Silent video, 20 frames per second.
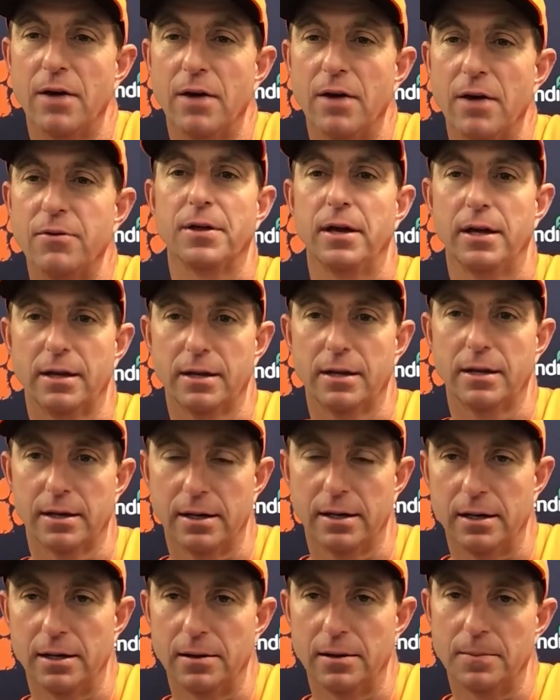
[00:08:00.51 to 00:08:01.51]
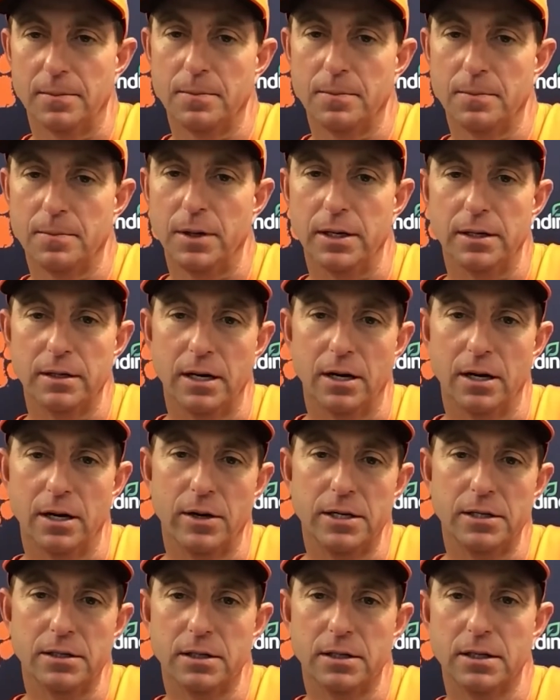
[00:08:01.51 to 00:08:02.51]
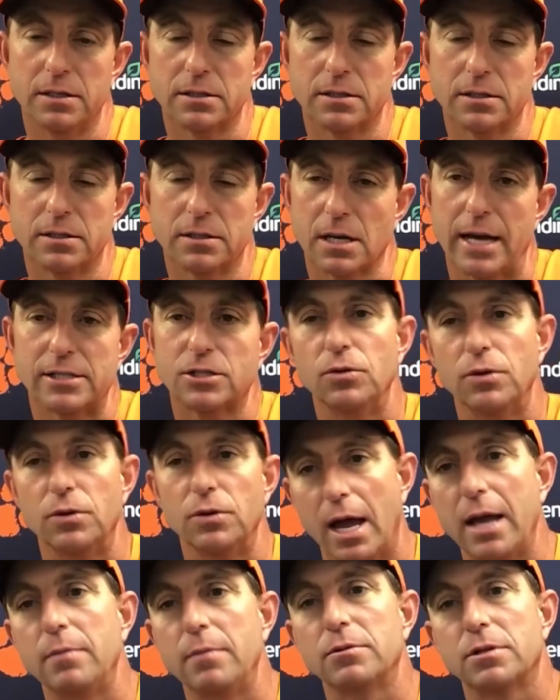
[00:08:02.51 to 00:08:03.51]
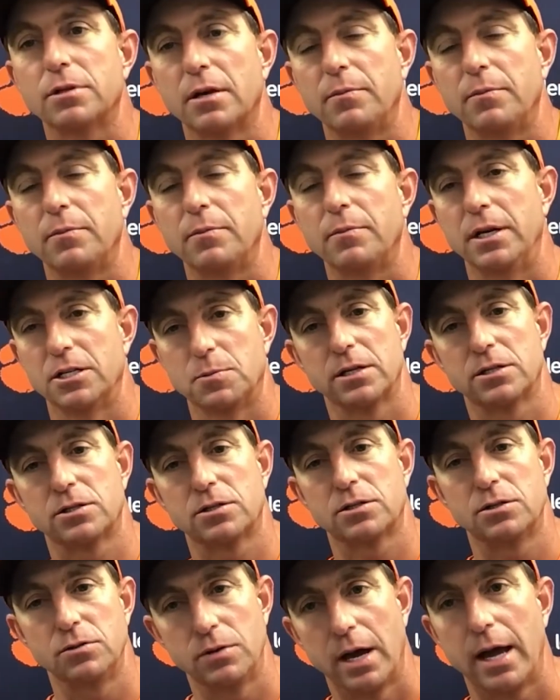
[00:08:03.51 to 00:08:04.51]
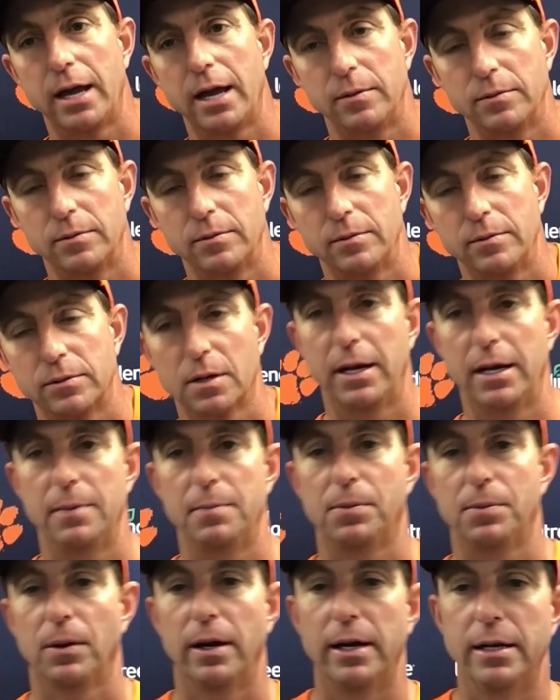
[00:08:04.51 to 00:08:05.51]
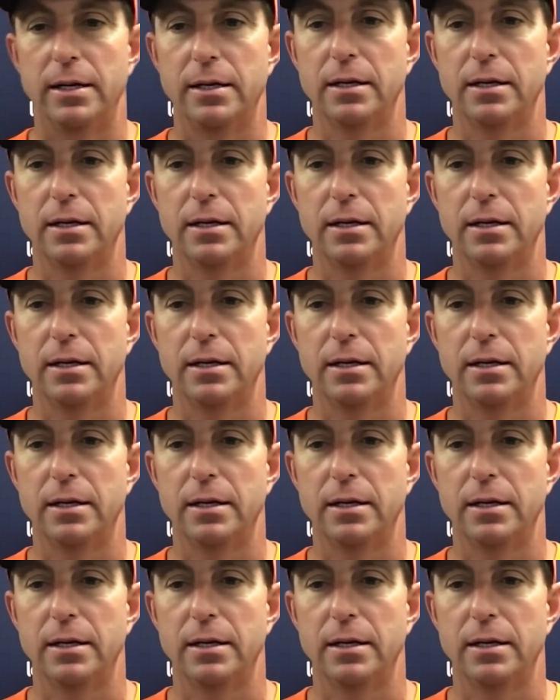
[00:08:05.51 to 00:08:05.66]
bit of everything, but you know, his last two games have been his best two games. I mean, he